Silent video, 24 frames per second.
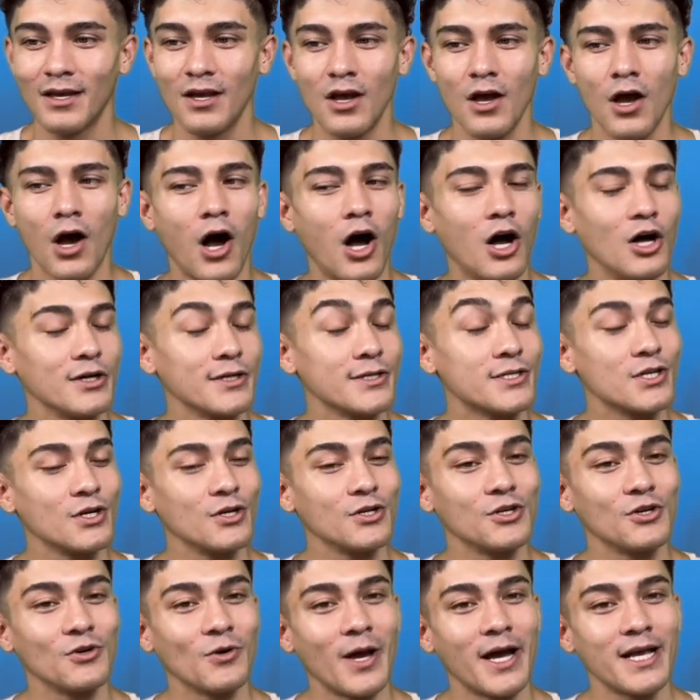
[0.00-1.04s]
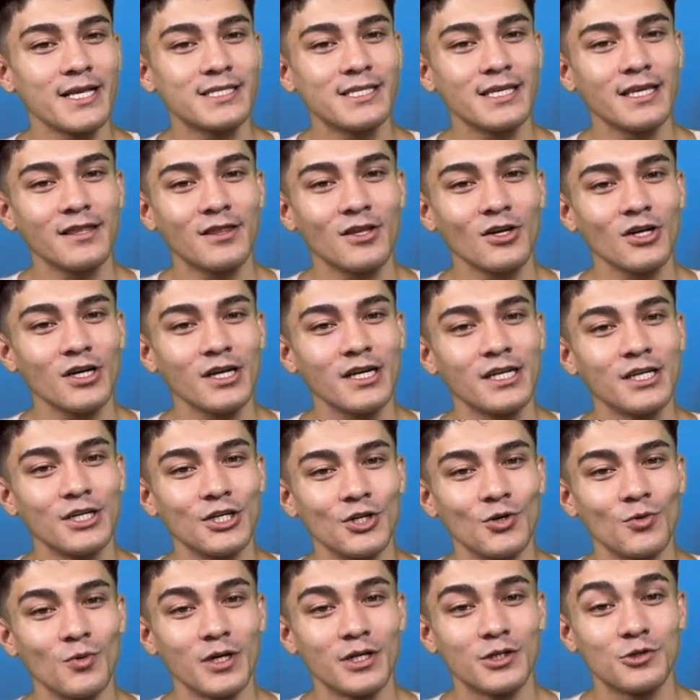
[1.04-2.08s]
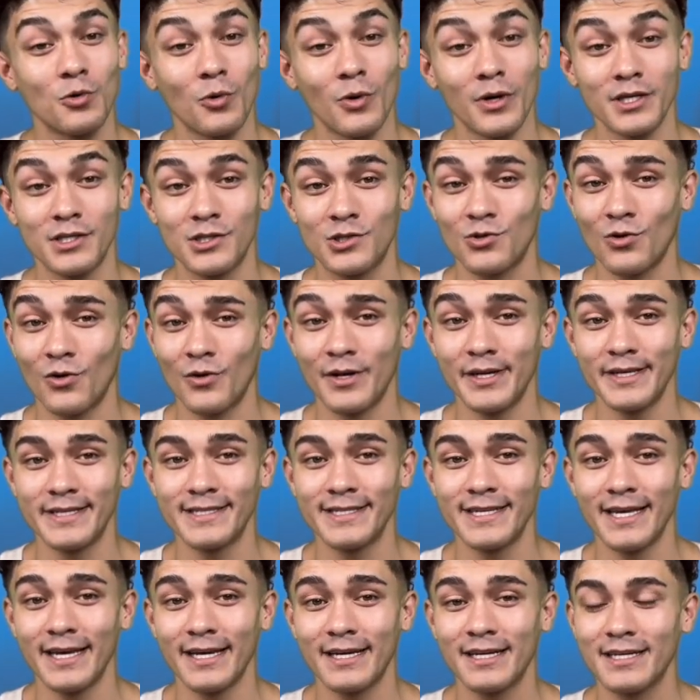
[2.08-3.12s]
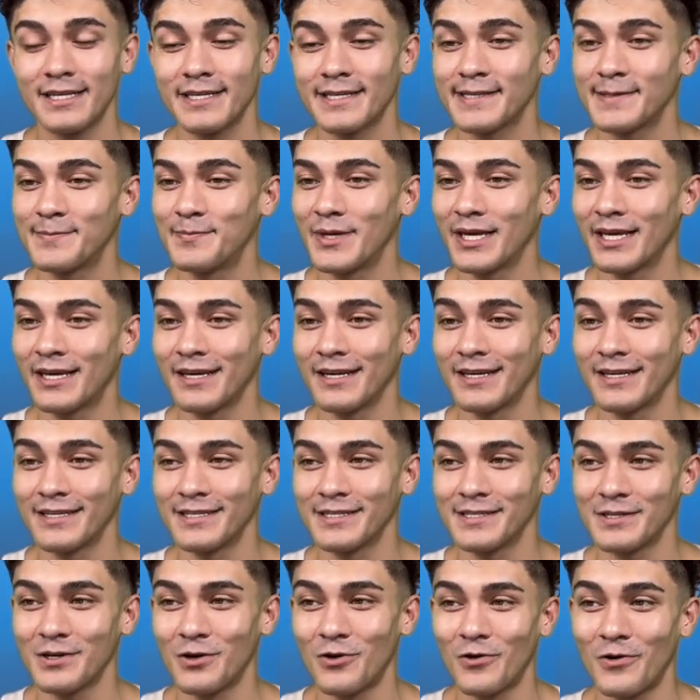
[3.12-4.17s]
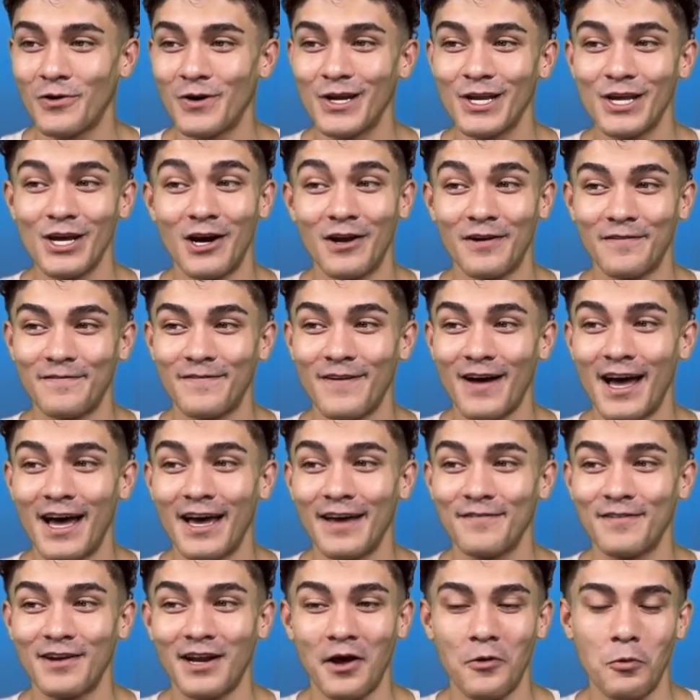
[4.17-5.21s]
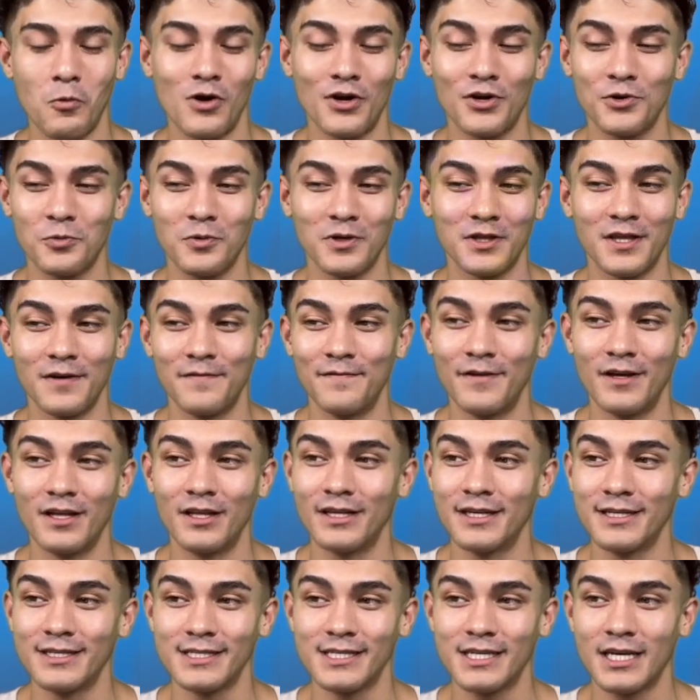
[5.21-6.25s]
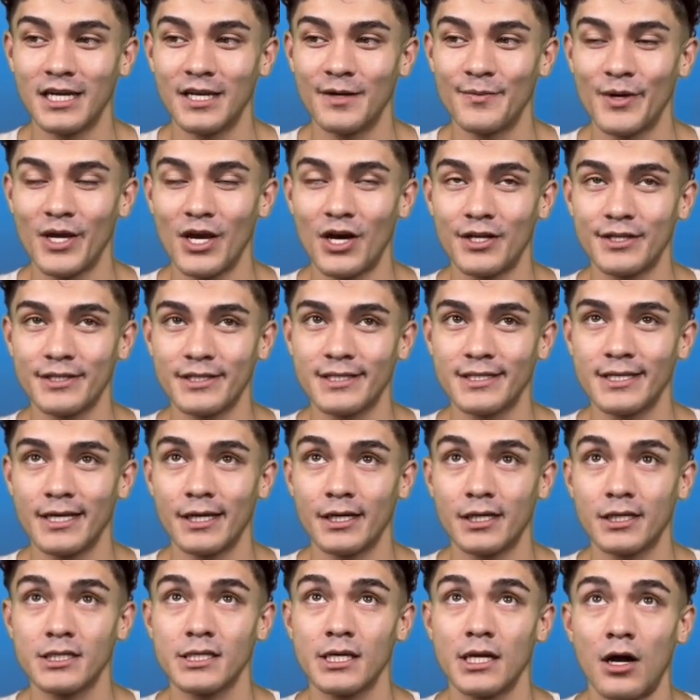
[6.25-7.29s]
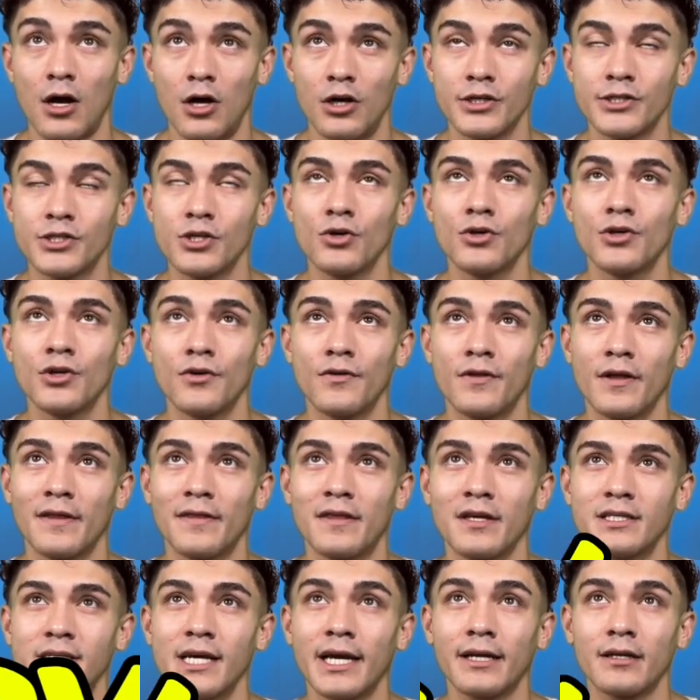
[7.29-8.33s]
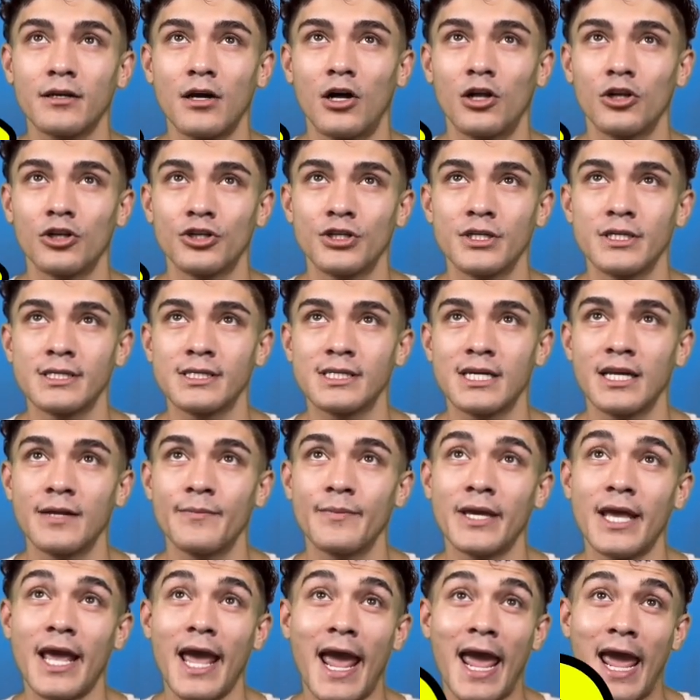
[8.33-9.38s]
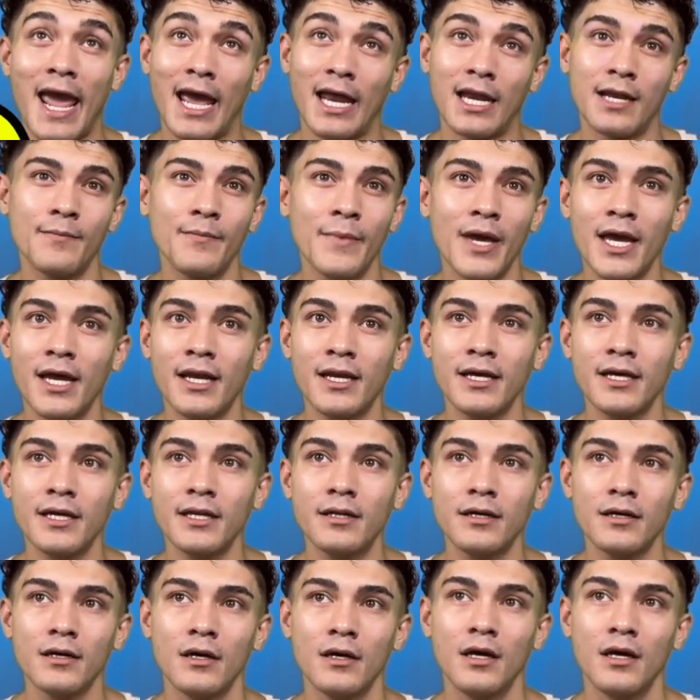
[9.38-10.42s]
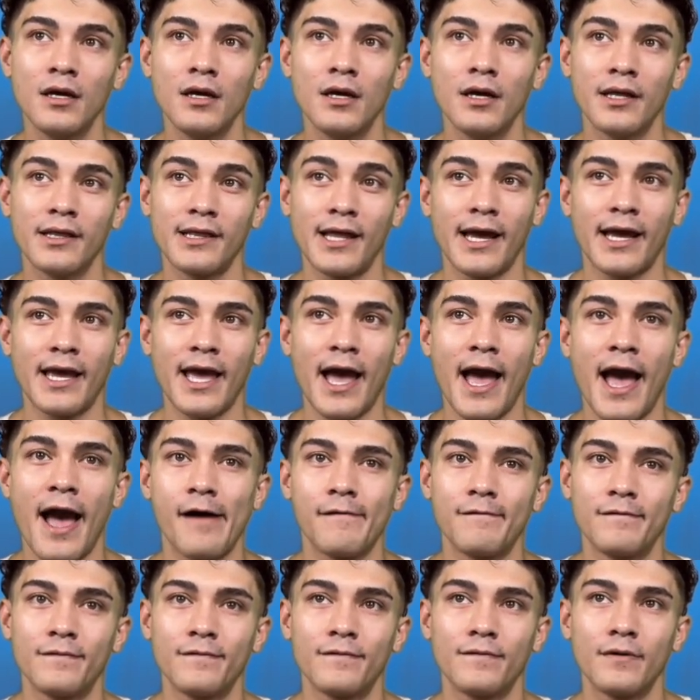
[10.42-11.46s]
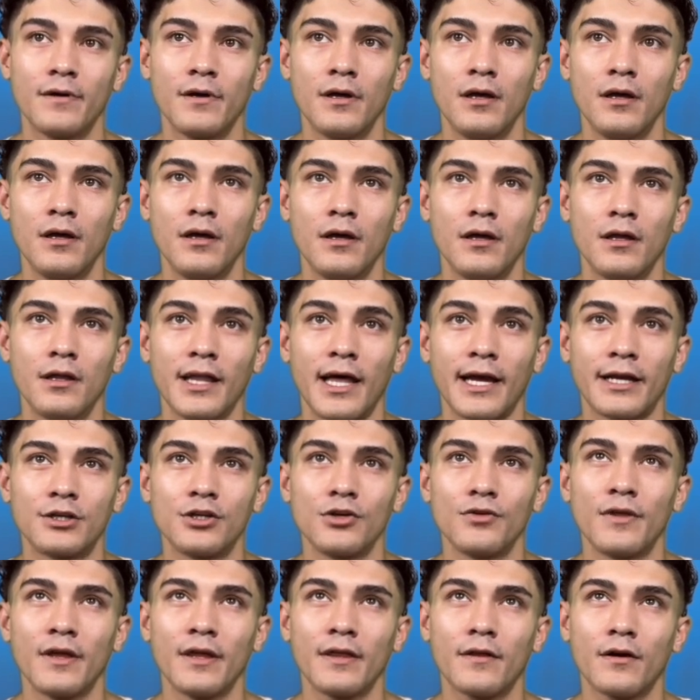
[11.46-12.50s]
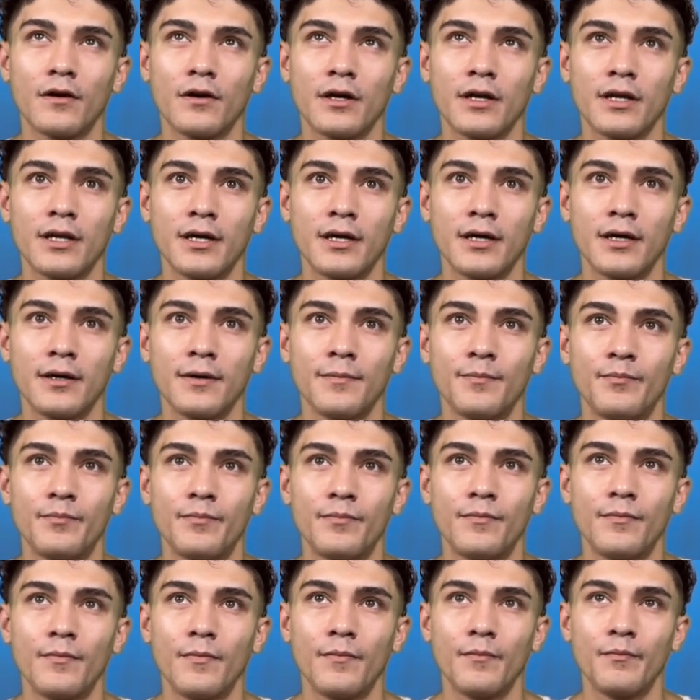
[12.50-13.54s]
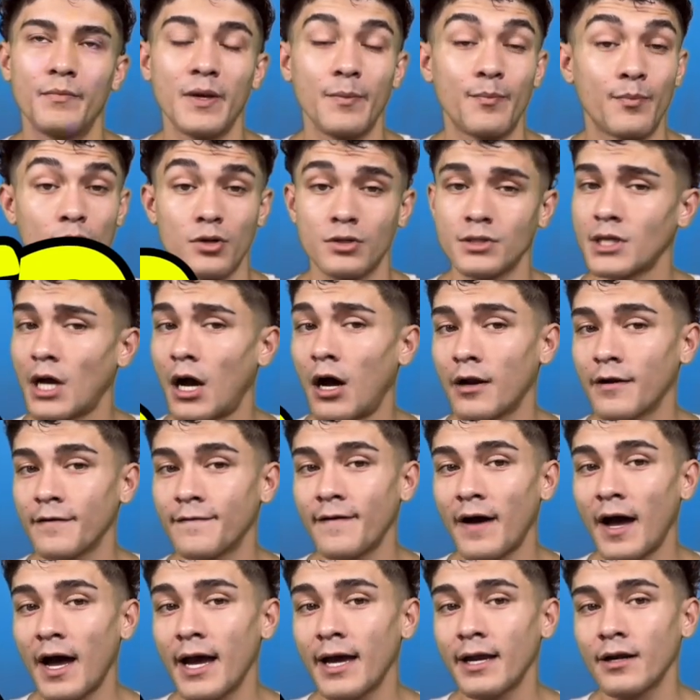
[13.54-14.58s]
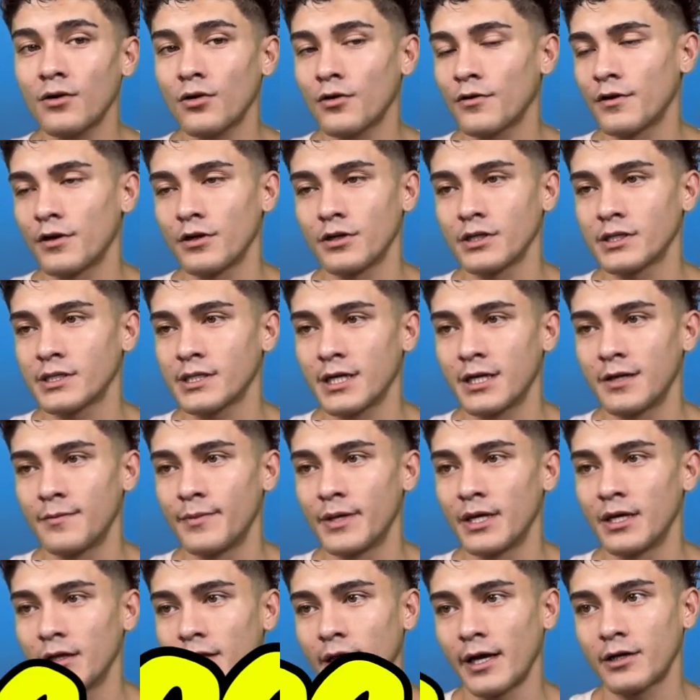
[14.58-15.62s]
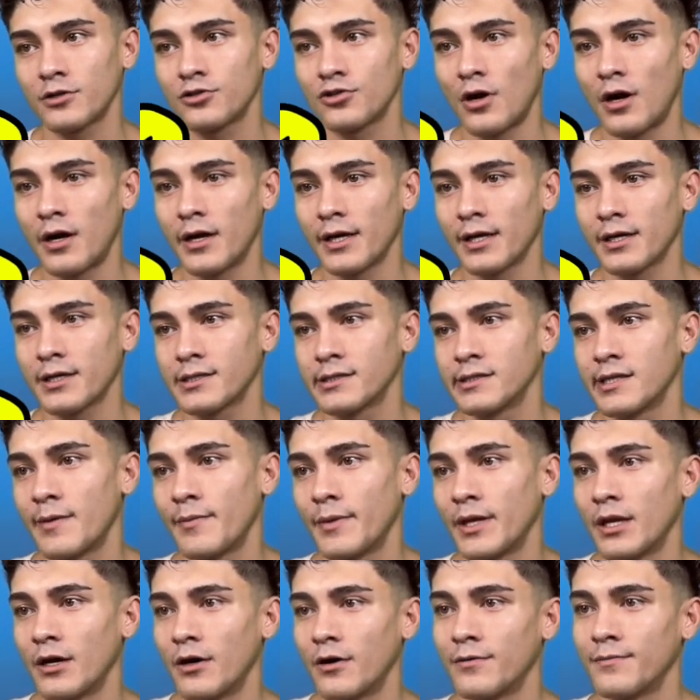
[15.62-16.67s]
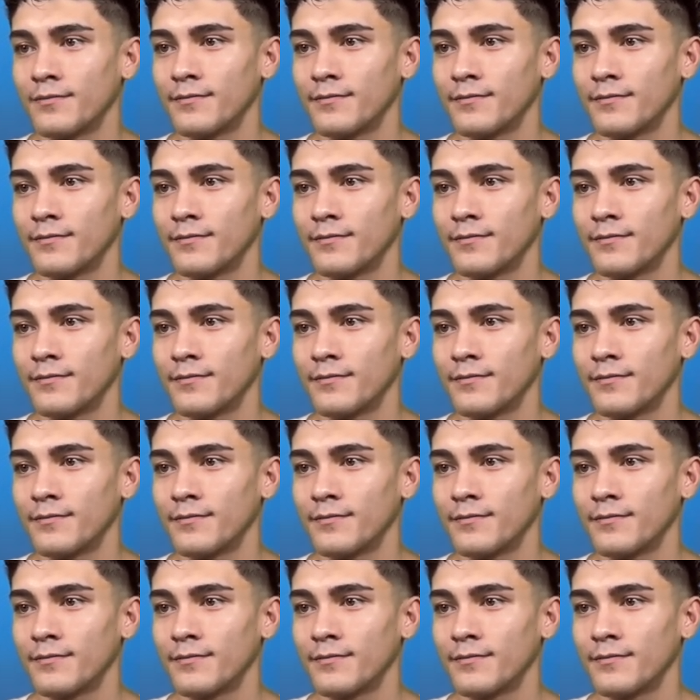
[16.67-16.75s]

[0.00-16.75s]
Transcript: Also, do you guys think they're gonna do a Toy Story 6? Because they're already on 5, and I wonder what the villain's gonna be on 6. And also, do you think the technology is gonna be animated? Do you think they're gonna be personified, or they're just gonna be electronics? Let me know.